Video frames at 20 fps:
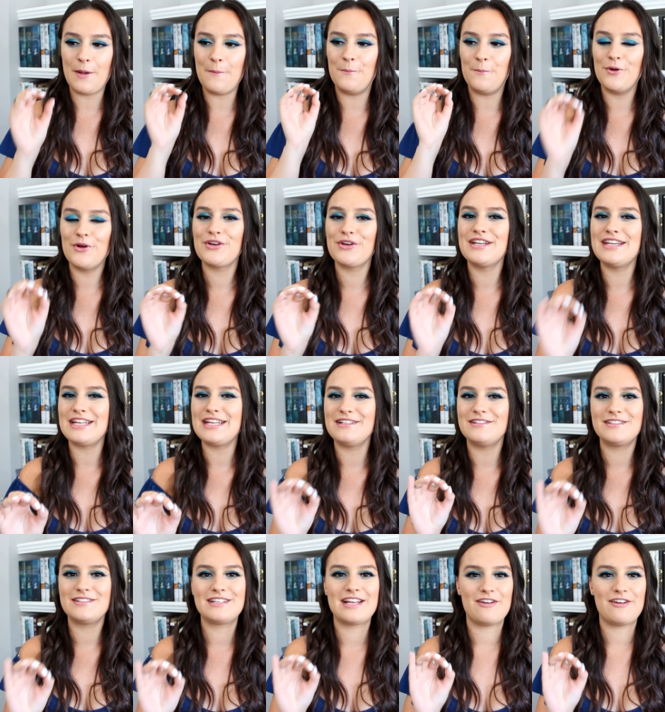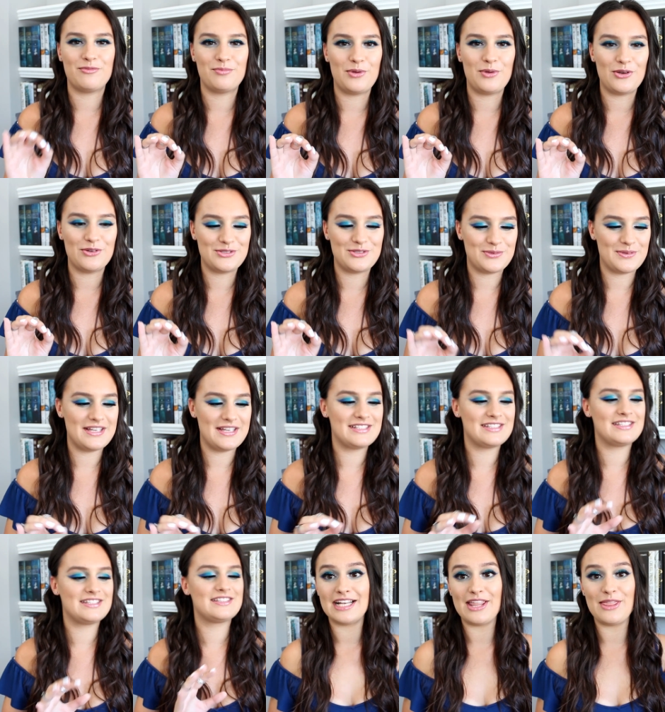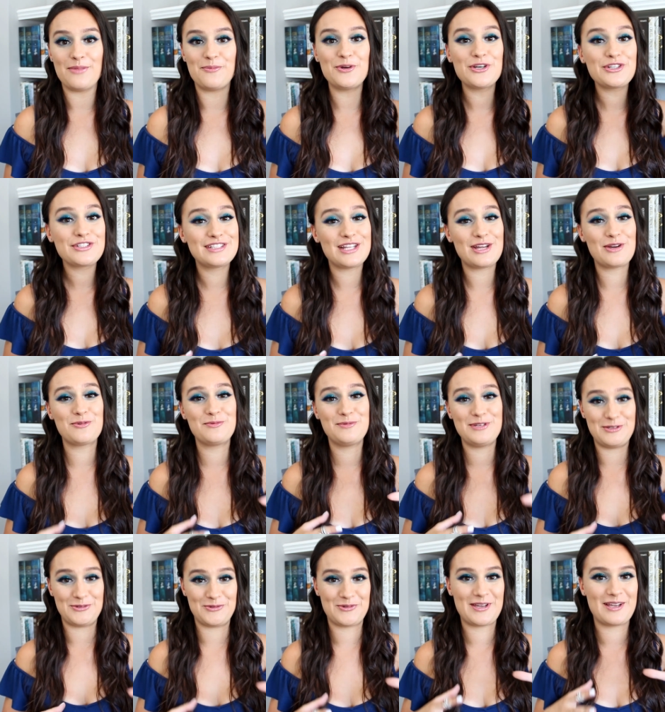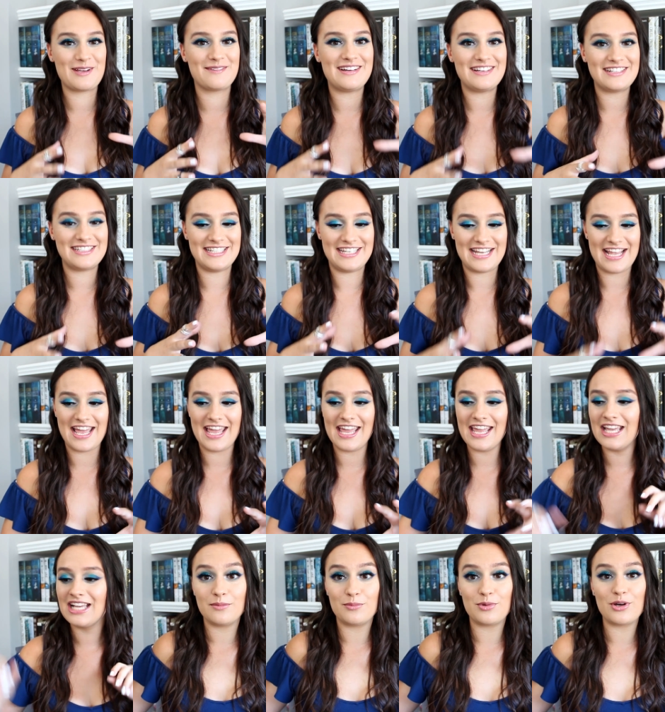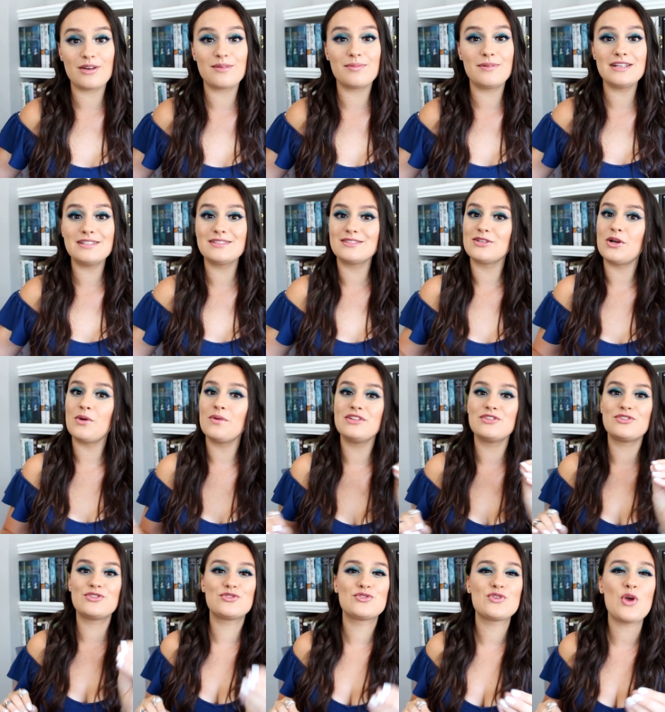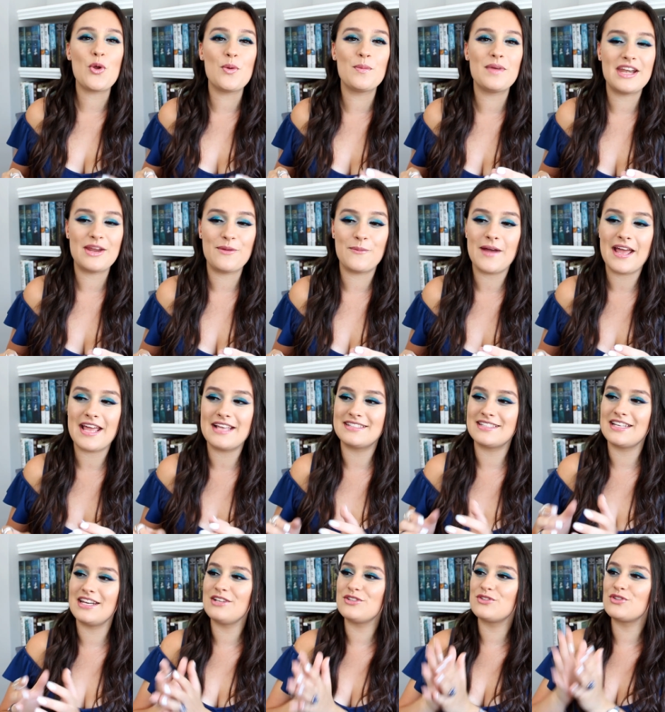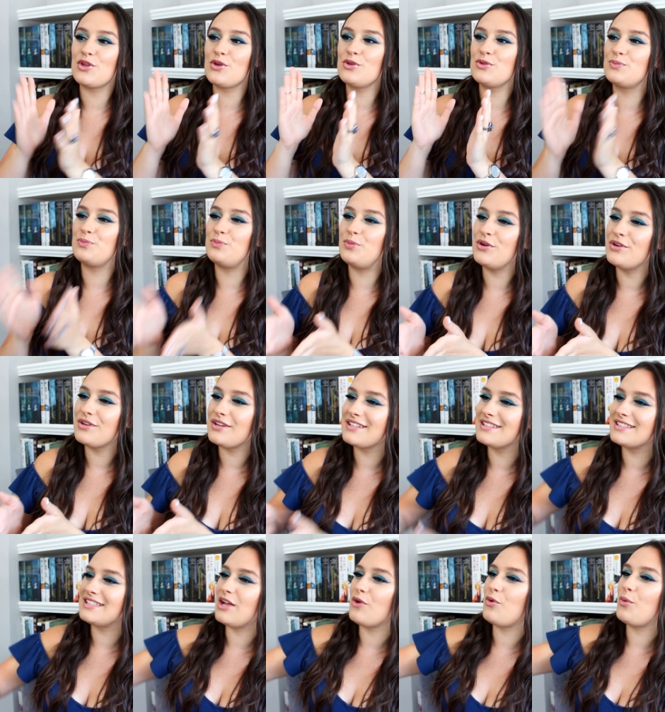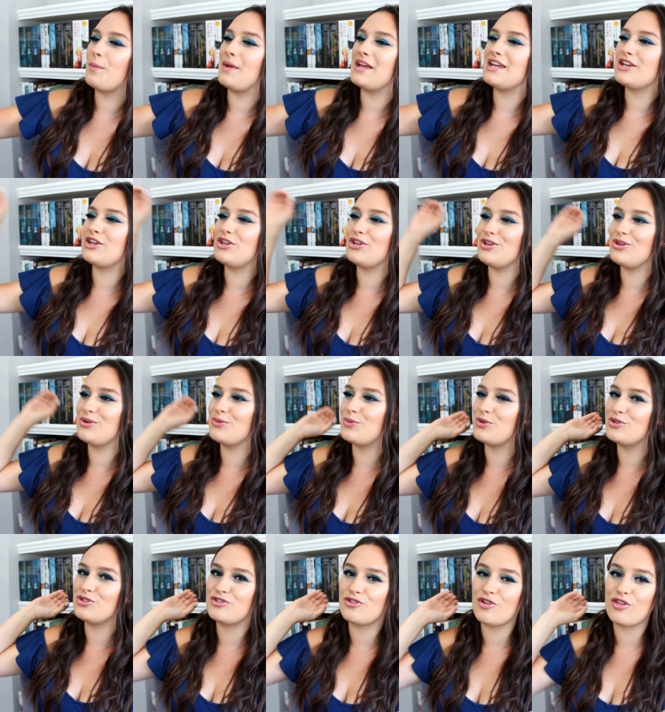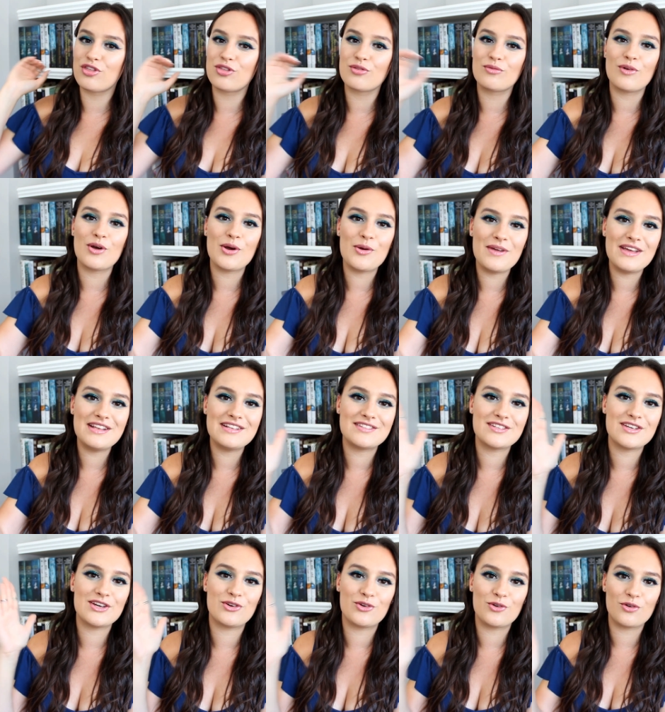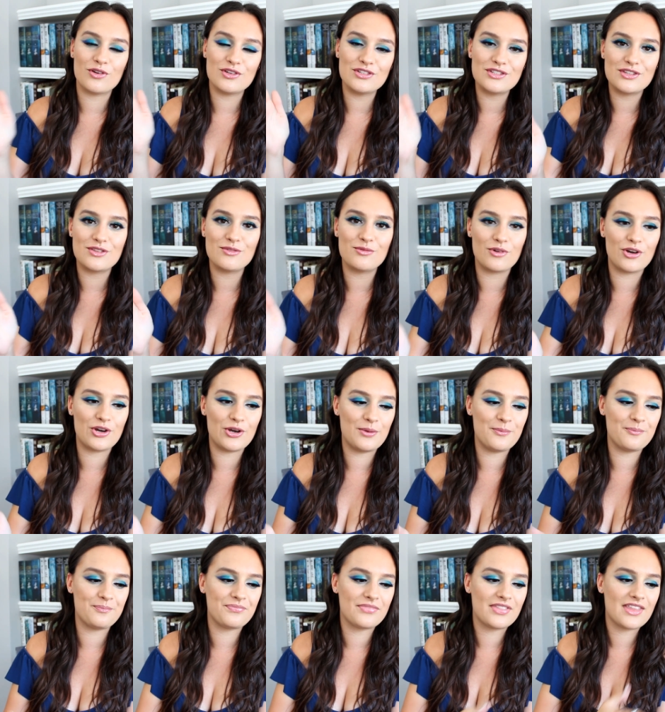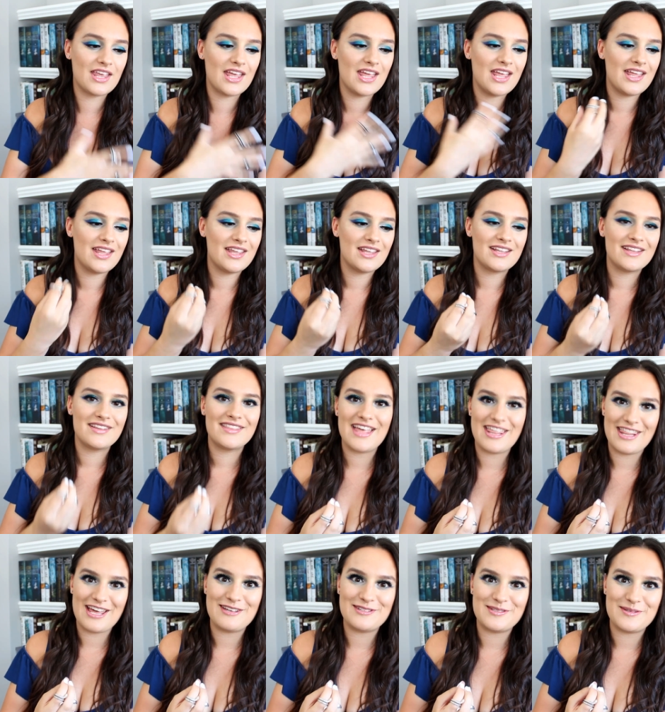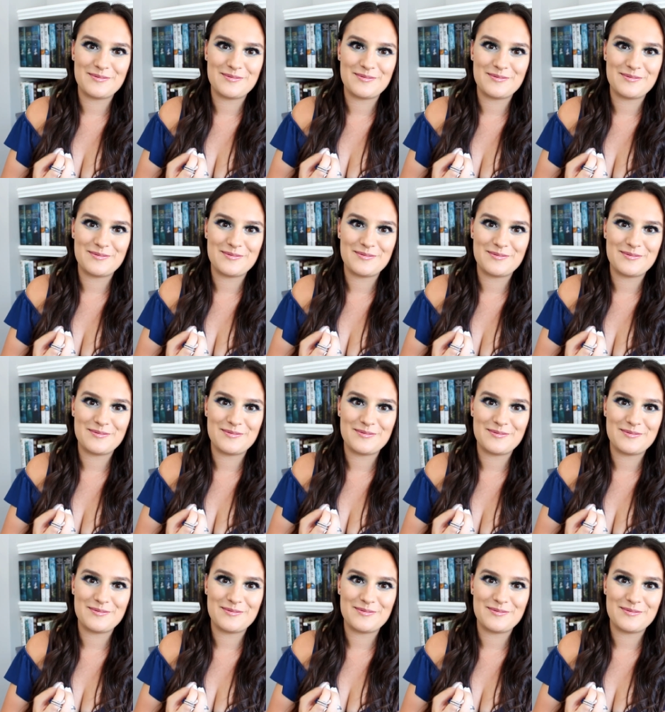a book needs to have plot twists. And the books that we'll be talking about today broke my soul in so many ways, and it's those books that will make you want to throw it across the room. They're that